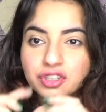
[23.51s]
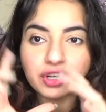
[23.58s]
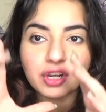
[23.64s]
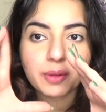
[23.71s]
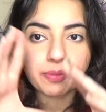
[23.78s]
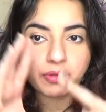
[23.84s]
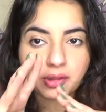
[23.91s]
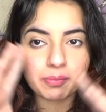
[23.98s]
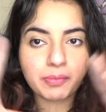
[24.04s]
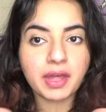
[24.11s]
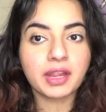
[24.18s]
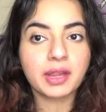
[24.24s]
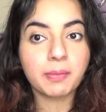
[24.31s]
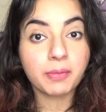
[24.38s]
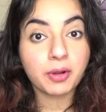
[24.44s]
your lips and
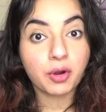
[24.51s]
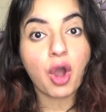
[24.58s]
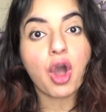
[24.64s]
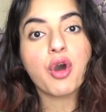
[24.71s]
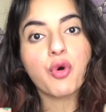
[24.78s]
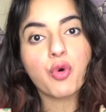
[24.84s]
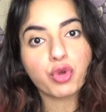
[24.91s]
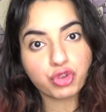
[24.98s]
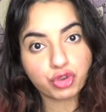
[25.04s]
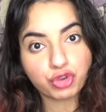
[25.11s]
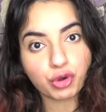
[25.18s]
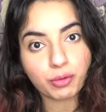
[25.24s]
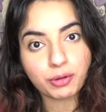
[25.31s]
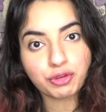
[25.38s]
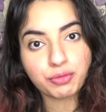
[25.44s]
make them look
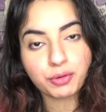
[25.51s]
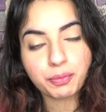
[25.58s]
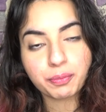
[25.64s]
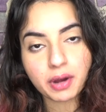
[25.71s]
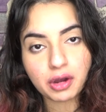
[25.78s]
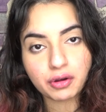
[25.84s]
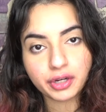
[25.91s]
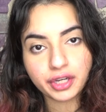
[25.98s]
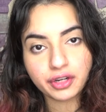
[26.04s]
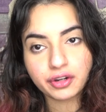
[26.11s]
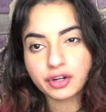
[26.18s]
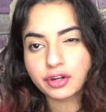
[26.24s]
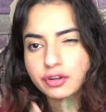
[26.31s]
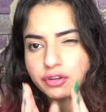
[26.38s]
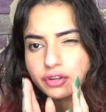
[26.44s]
so much more
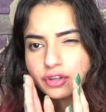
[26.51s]
poutier,